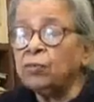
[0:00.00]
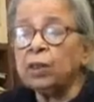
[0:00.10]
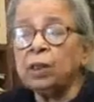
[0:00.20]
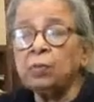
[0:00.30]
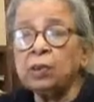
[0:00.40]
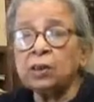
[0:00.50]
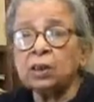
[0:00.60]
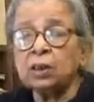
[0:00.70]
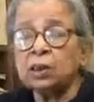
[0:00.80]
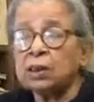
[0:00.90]
Different
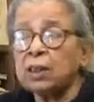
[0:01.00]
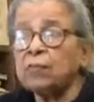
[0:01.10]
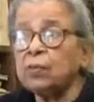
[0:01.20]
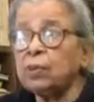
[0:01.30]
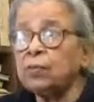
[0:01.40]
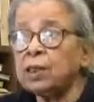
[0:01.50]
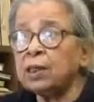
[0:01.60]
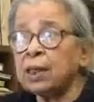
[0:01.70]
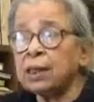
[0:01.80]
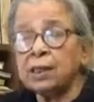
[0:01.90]
persons have
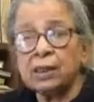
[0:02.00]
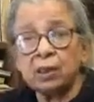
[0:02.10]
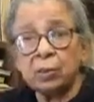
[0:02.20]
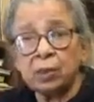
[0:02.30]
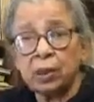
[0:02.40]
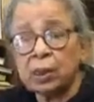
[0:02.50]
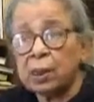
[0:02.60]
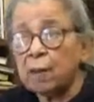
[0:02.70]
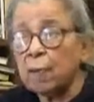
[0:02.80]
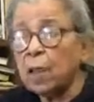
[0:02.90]
different ideas of
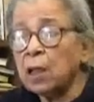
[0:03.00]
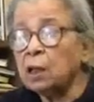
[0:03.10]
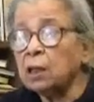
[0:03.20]
India.